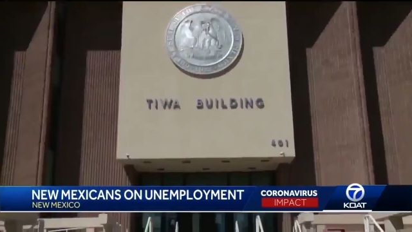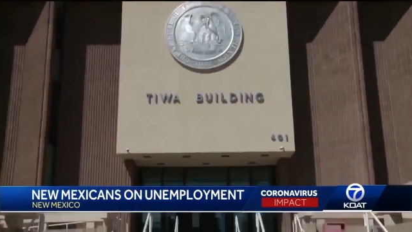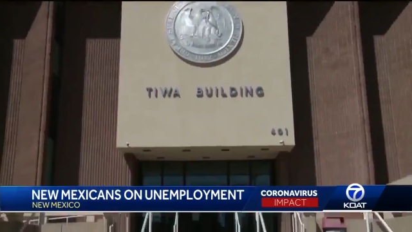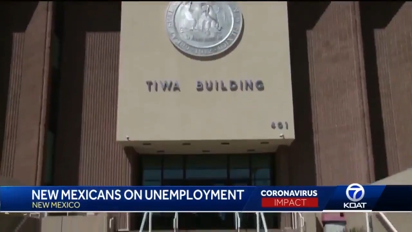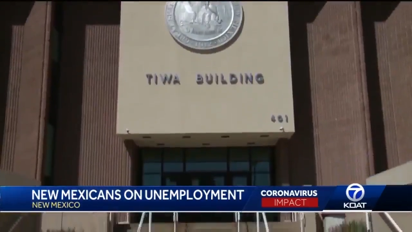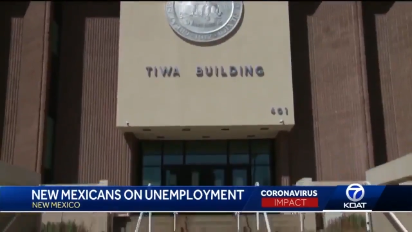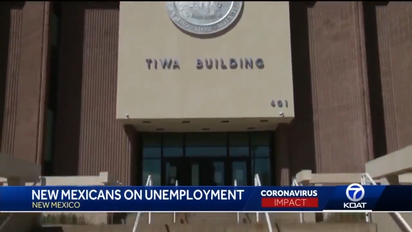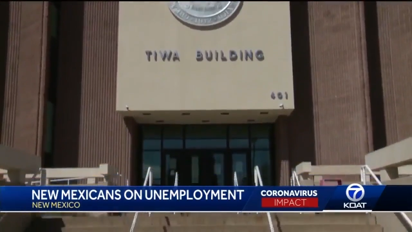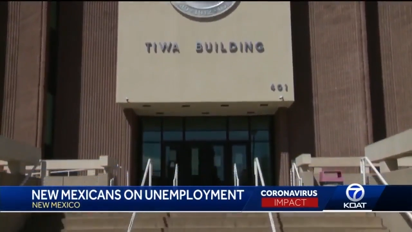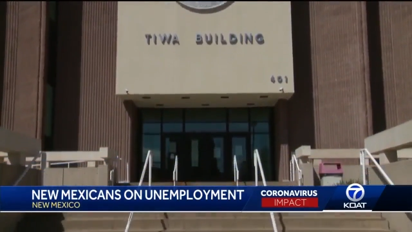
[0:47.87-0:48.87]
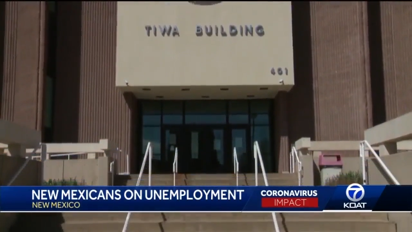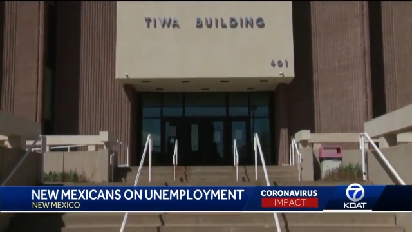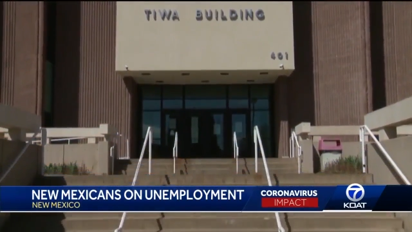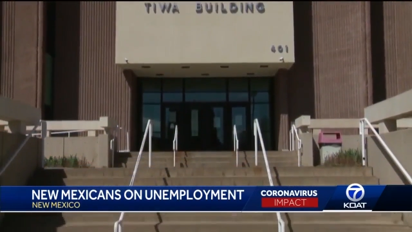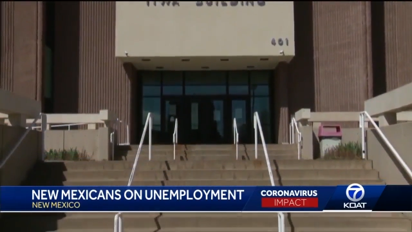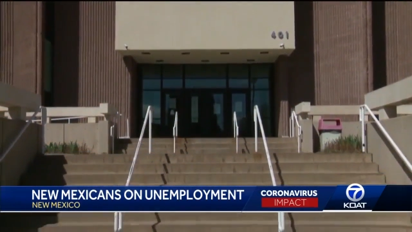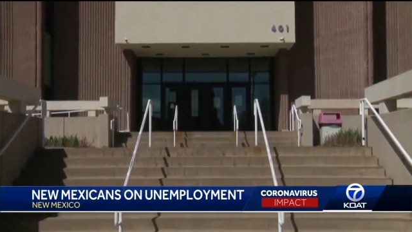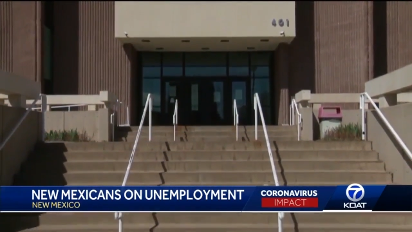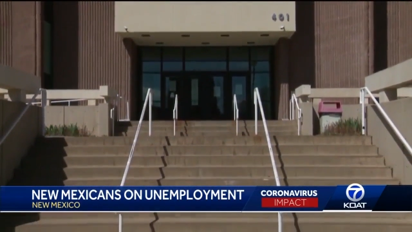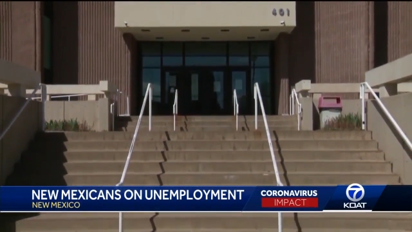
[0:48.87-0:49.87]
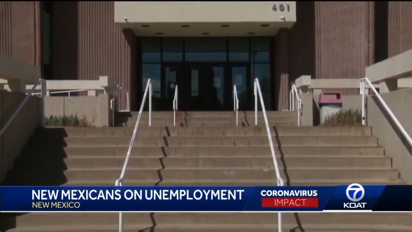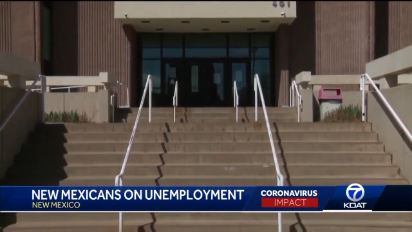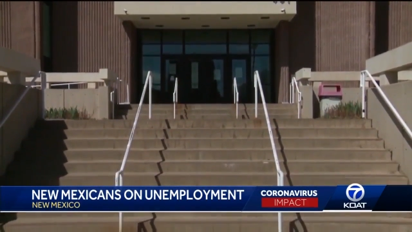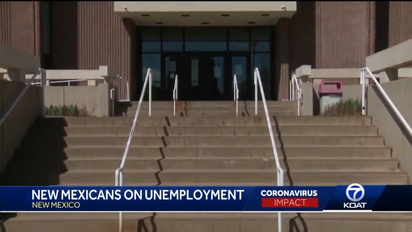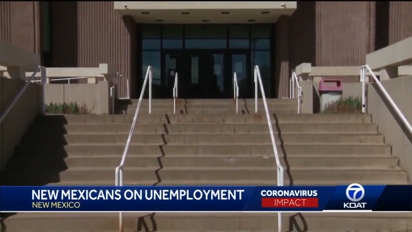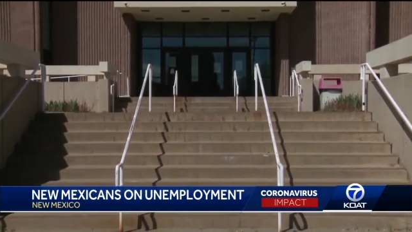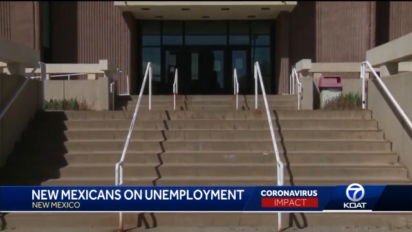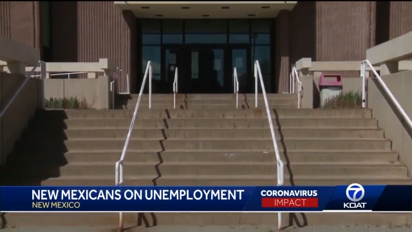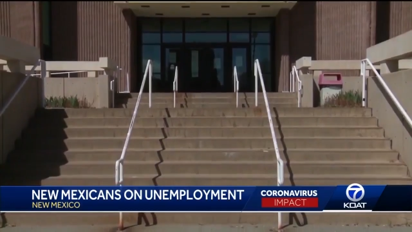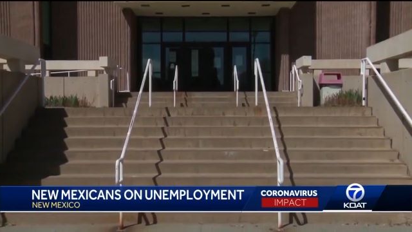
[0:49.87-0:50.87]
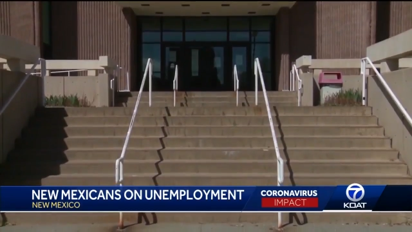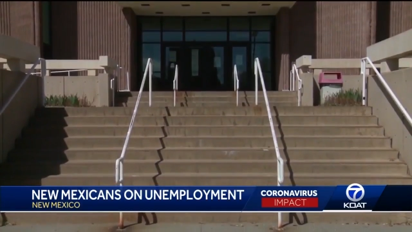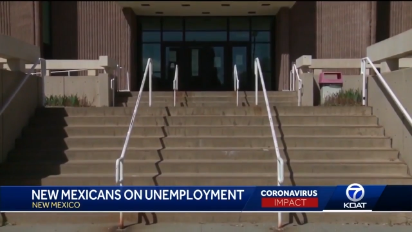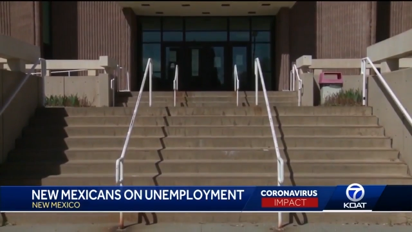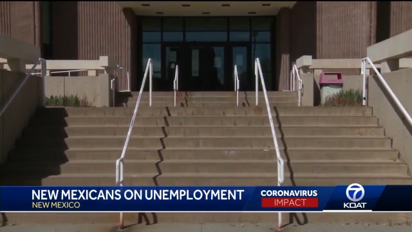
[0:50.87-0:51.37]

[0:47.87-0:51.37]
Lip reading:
(no speaker visible)